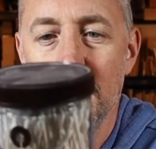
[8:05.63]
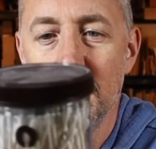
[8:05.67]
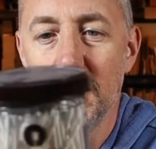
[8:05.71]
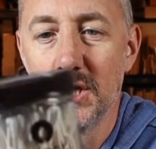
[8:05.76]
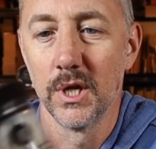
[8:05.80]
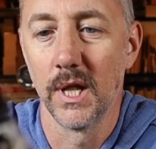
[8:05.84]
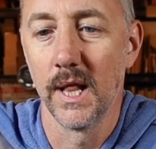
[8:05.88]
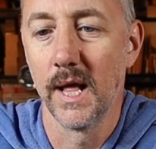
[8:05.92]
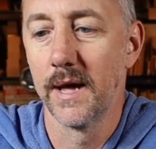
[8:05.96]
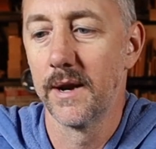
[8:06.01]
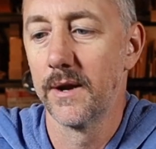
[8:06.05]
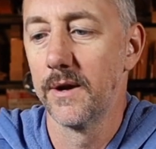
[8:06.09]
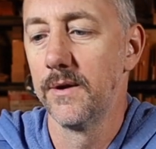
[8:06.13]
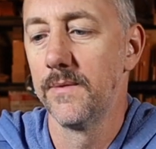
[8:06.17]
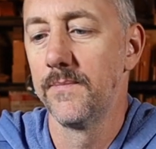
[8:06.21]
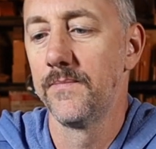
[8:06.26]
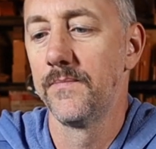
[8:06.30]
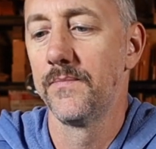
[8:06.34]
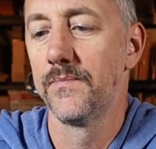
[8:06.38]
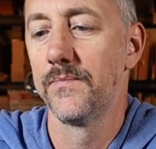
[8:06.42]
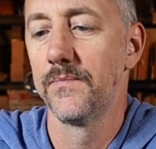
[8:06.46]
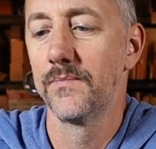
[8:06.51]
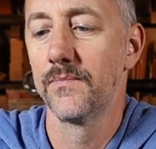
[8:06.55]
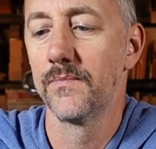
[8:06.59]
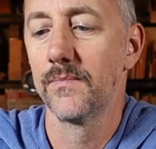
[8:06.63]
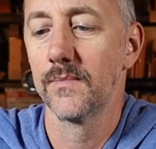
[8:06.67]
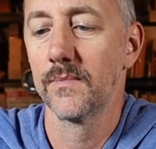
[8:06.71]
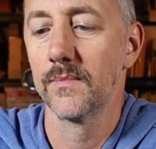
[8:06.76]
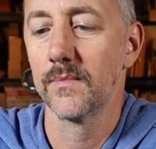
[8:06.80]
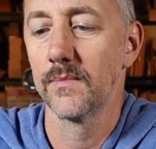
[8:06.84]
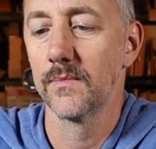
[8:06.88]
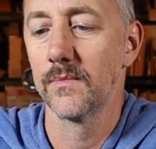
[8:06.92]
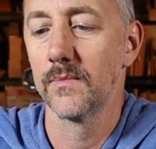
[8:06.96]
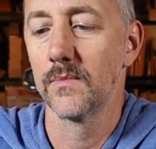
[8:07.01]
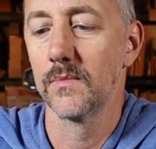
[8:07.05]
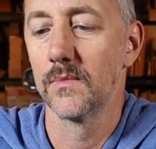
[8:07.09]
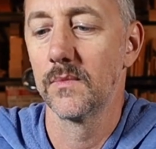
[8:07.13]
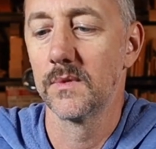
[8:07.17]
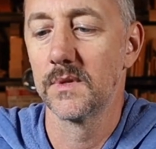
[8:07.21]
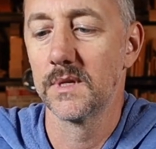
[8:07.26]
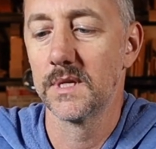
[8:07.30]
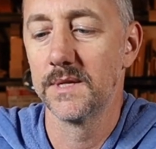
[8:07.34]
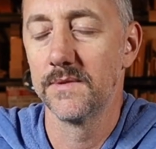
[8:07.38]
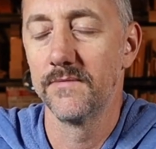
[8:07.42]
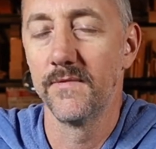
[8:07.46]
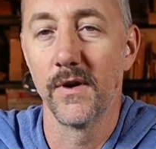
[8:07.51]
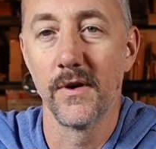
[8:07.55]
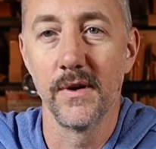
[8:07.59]
and gelato,
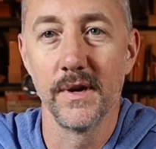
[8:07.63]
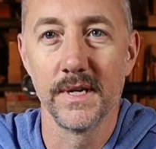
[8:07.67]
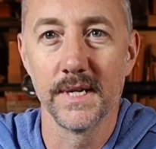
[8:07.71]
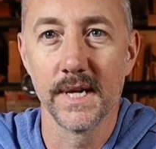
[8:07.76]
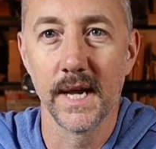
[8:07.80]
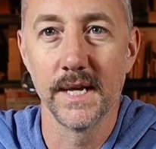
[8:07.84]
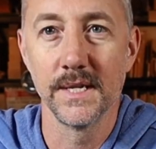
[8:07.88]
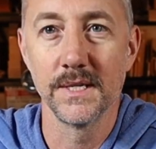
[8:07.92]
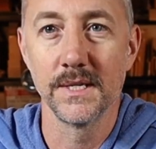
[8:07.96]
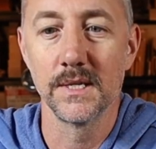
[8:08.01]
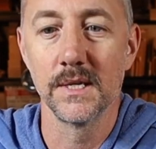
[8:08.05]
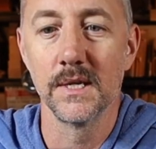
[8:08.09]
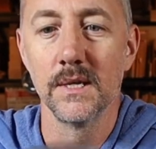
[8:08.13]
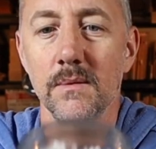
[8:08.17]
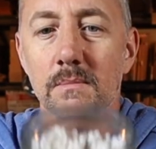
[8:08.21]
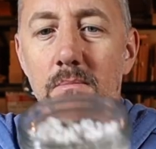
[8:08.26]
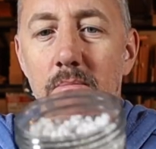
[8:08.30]
very tasty,